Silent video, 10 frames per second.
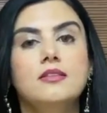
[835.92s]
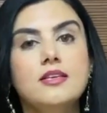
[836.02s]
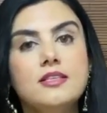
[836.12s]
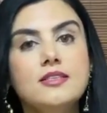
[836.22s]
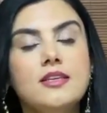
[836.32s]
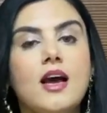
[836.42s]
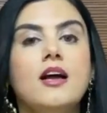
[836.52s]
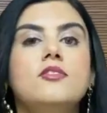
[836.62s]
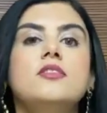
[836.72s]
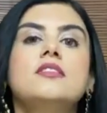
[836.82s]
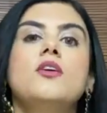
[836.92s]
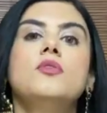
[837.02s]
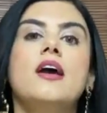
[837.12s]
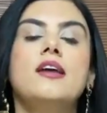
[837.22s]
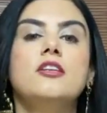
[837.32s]
This is an
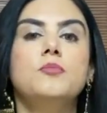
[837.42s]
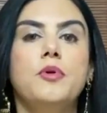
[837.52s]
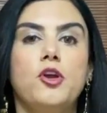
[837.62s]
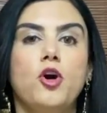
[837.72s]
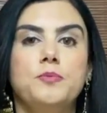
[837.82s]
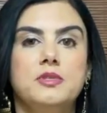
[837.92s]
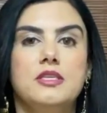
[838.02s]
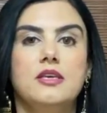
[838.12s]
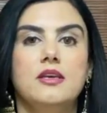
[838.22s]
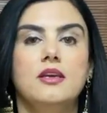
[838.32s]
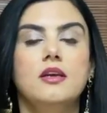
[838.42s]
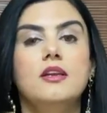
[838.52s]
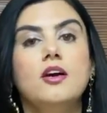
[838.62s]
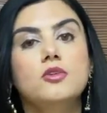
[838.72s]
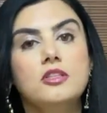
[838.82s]
ultrasound guided biopsy.
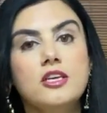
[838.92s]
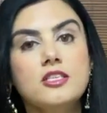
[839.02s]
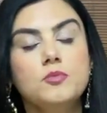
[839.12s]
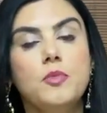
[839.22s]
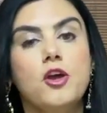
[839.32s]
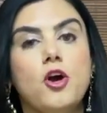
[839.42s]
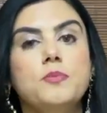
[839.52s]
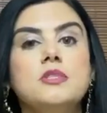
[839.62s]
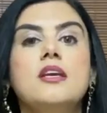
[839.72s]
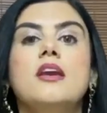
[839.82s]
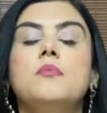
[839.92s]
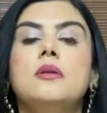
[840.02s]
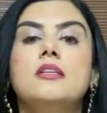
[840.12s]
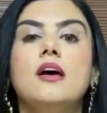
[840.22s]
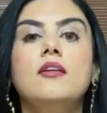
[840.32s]
Now this biopsy can
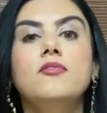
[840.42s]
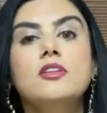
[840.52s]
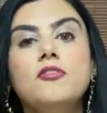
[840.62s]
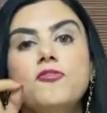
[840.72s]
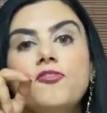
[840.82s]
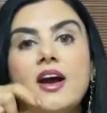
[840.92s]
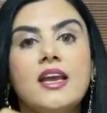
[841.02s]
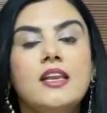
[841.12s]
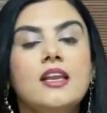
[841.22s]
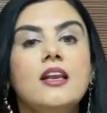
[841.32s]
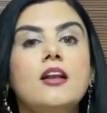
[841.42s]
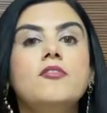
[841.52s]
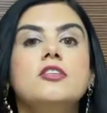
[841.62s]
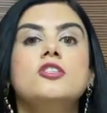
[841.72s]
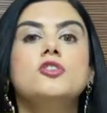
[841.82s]
be done with a fine
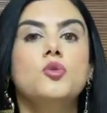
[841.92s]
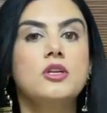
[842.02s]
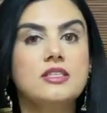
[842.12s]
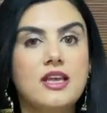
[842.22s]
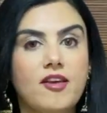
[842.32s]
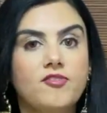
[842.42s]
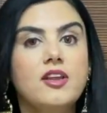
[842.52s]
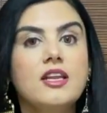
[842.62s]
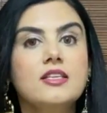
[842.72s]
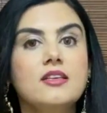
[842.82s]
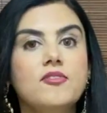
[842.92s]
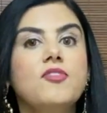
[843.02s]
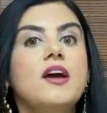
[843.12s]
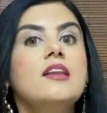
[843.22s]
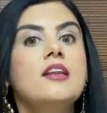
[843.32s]
needle which is known as FNAC,
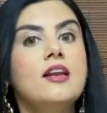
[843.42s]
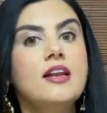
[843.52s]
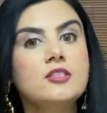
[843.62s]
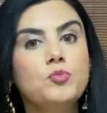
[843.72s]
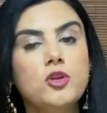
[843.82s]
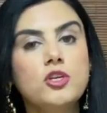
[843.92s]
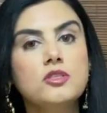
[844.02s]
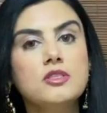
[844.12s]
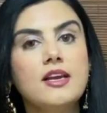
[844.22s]
fine needle aspiration